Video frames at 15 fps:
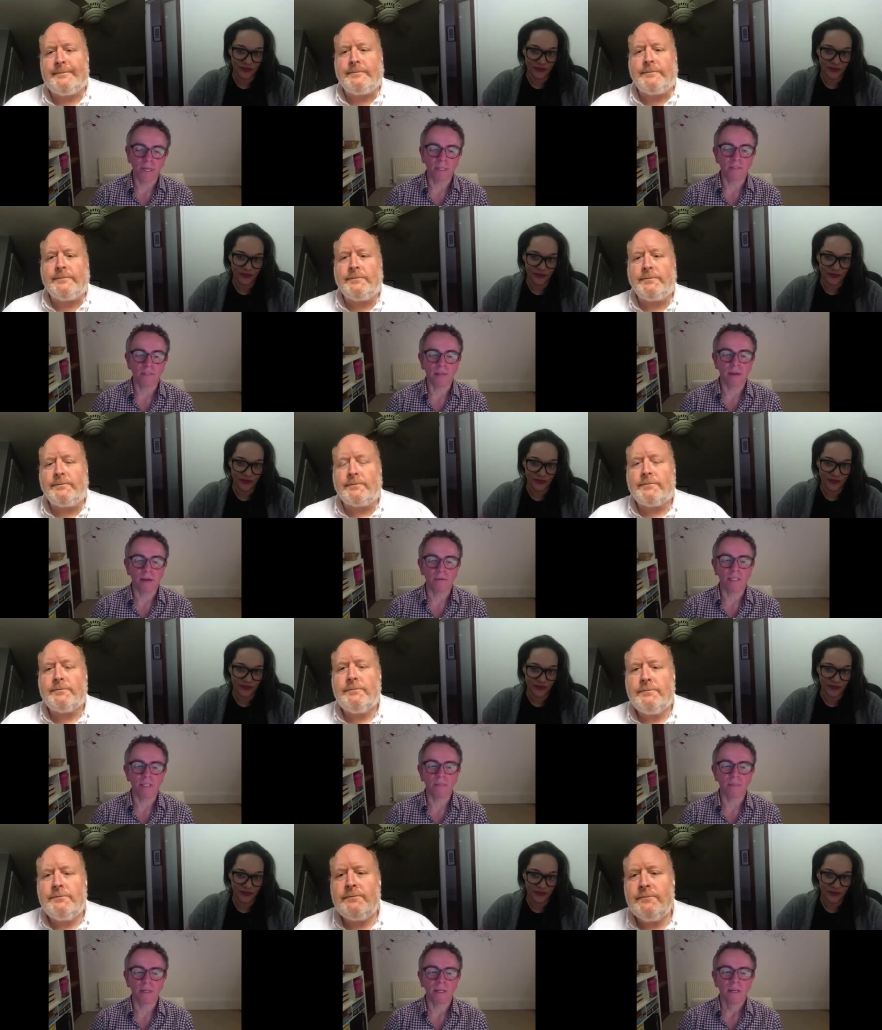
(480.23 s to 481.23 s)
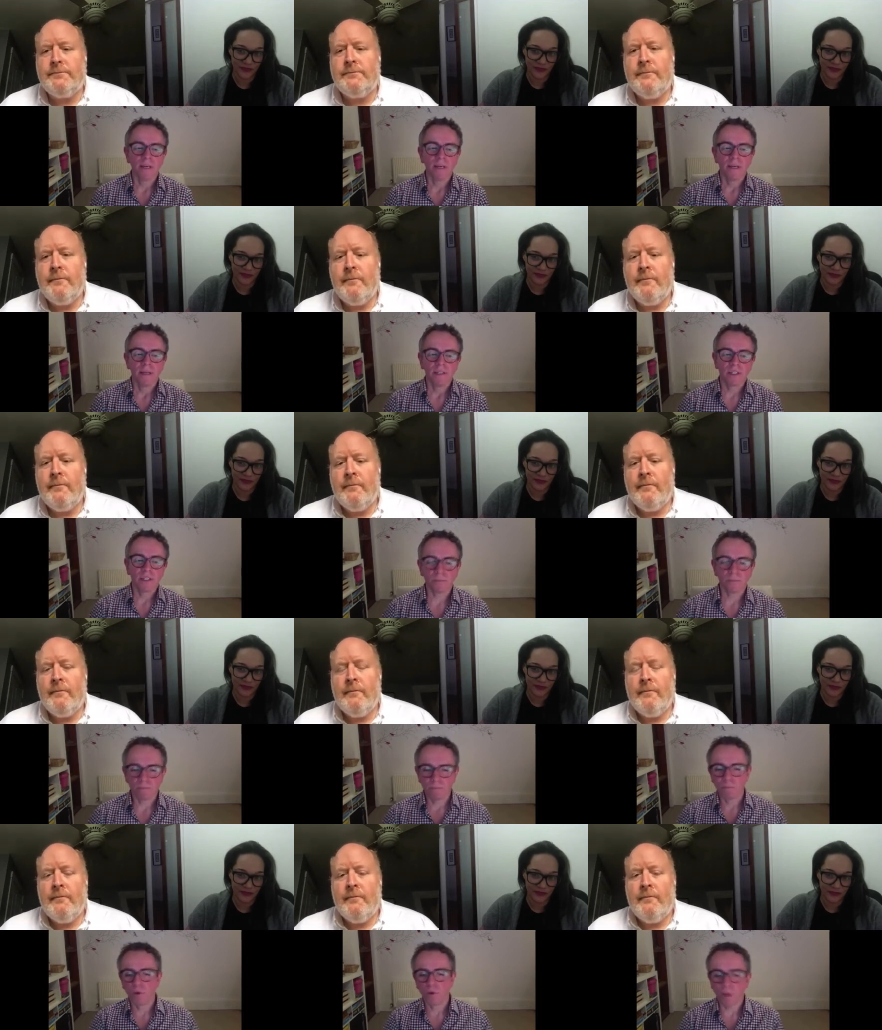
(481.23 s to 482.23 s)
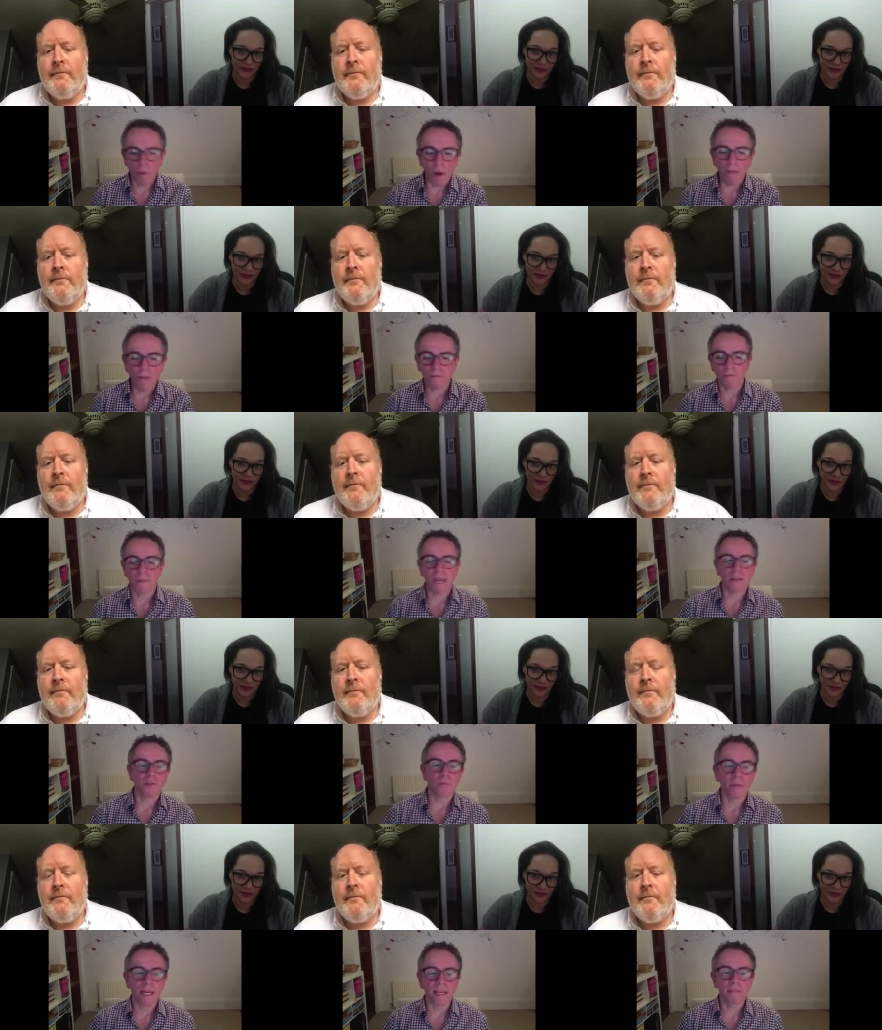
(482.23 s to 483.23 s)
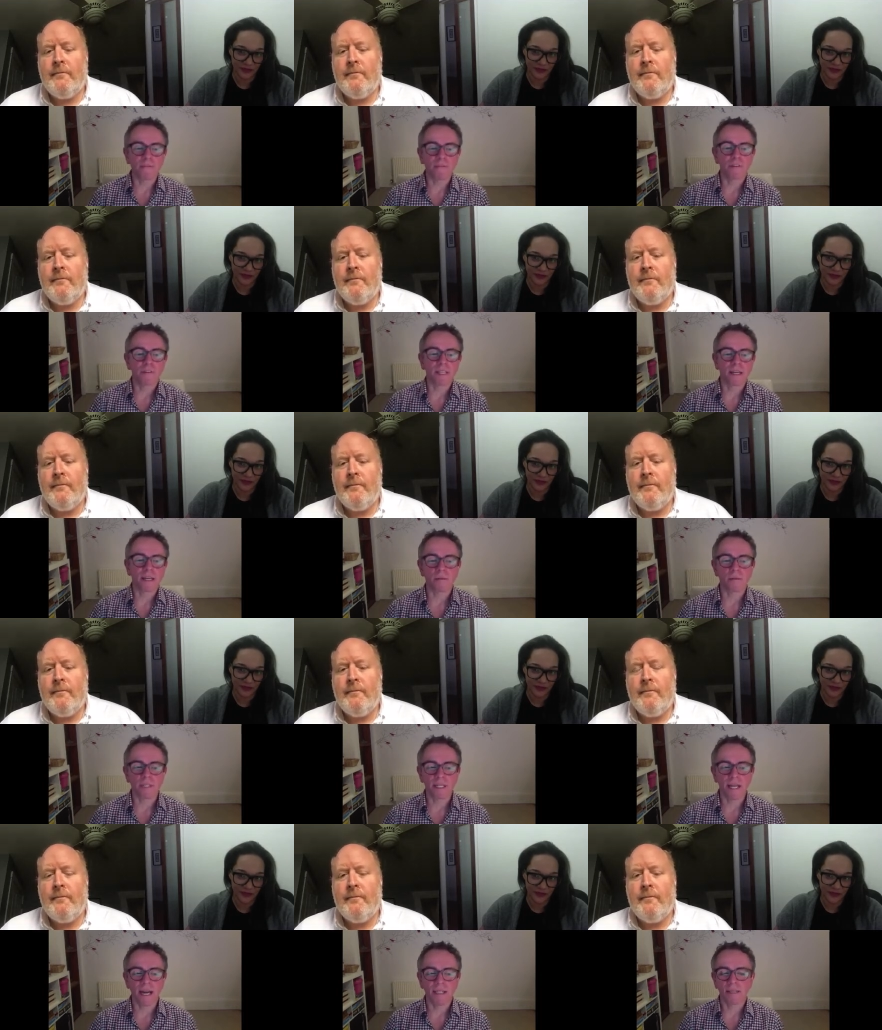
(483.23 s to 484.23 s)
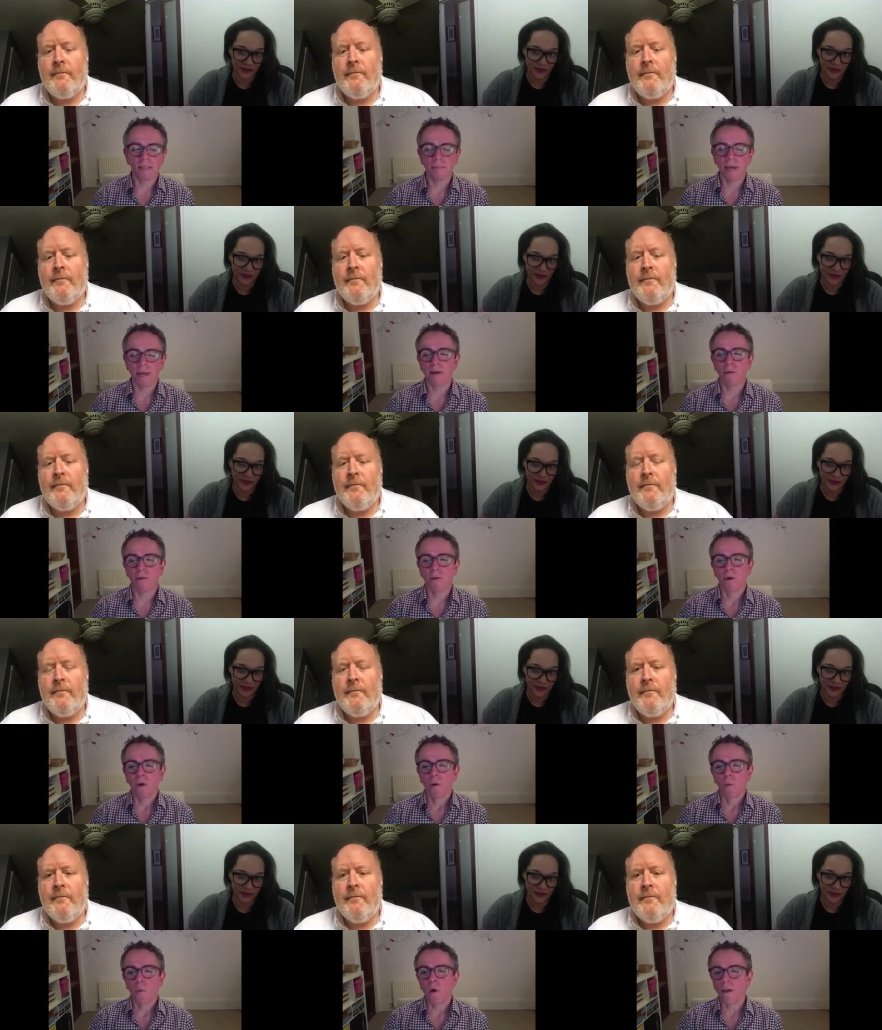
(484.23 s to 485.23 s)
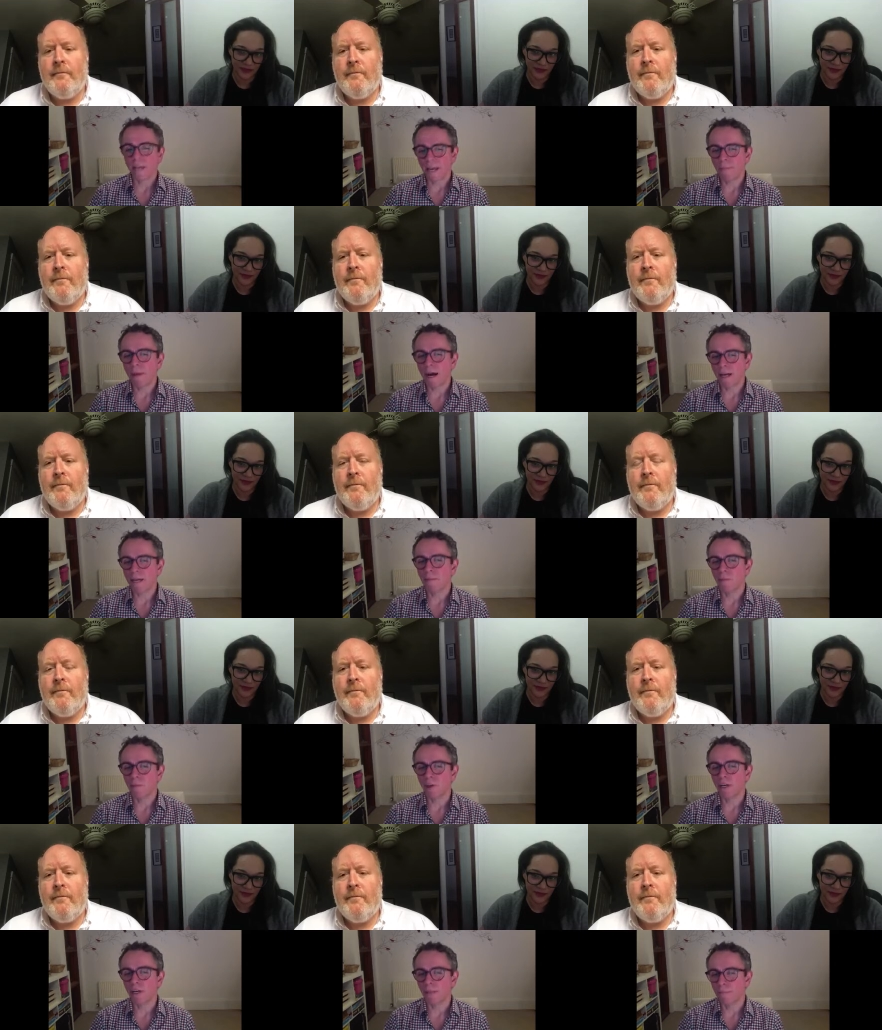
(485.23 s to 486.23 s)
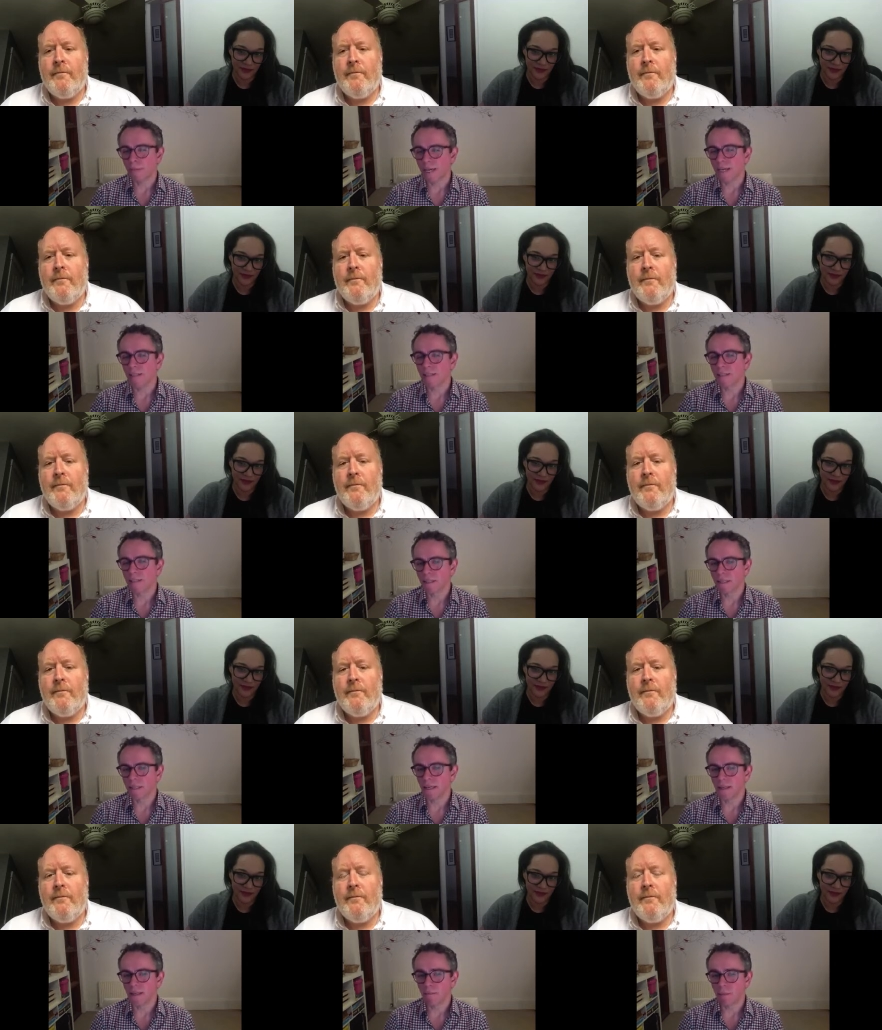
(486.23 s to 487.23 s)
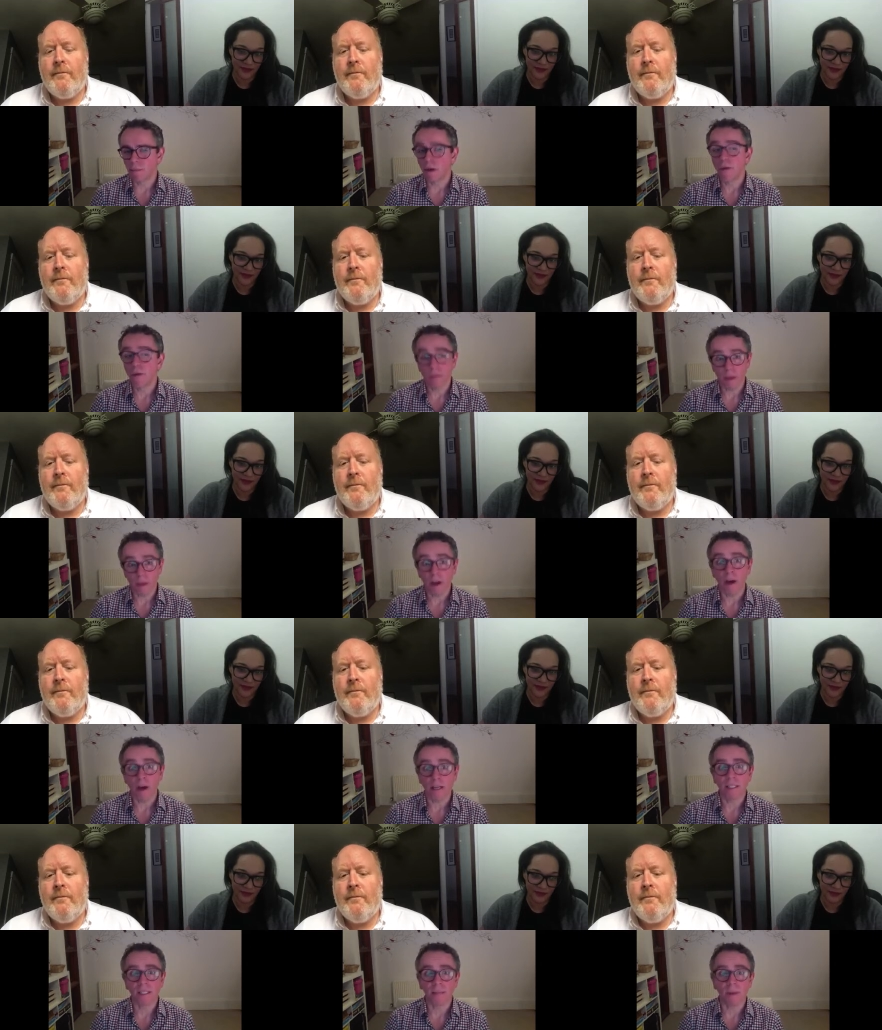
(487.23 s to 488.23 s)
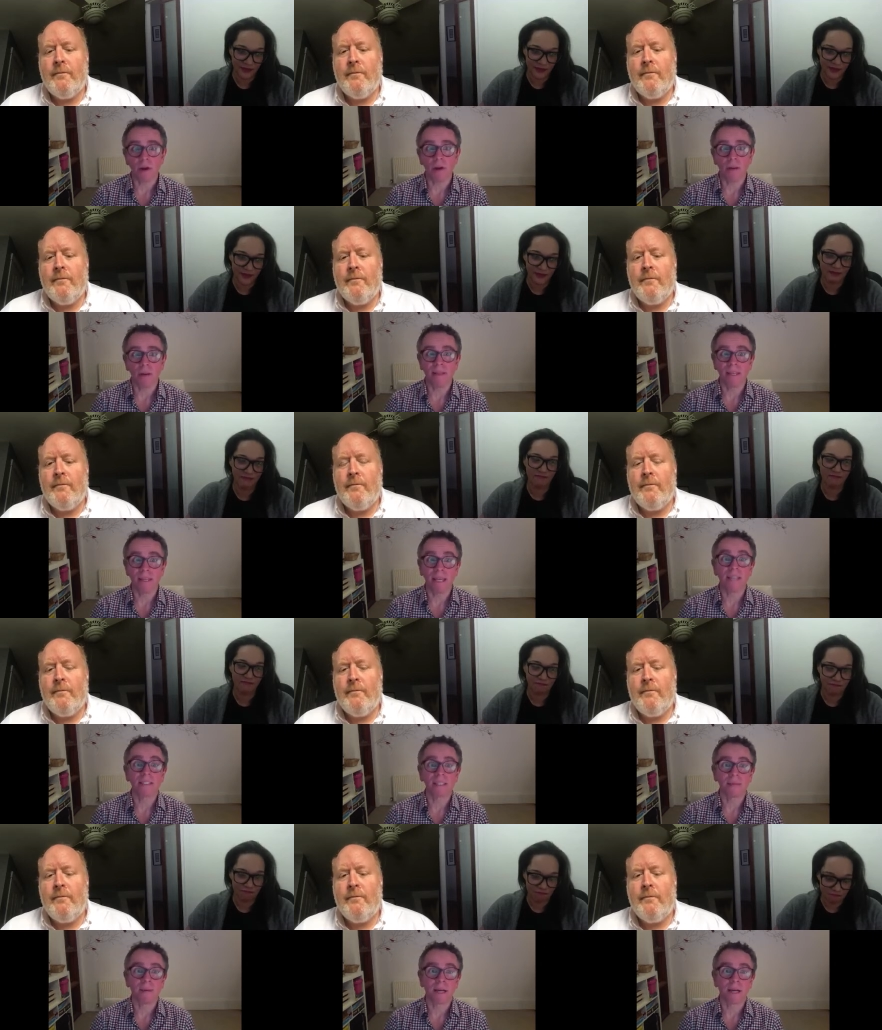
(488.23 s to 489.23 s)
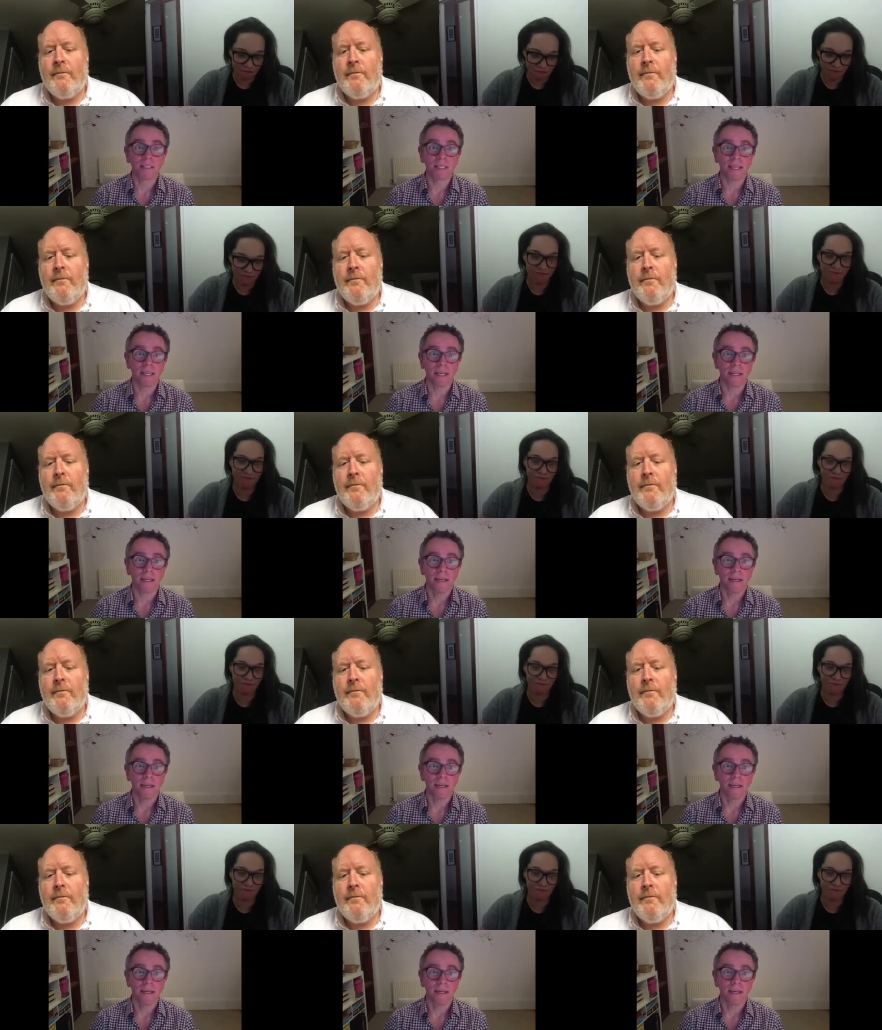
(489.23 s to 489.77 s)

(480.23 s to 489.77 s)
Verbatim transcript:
Speaker 1: for that reason. But just moving away from the annual meeting for a second, I was going to ask about what M R community means to the, both the I S M R M and the S M R T, and,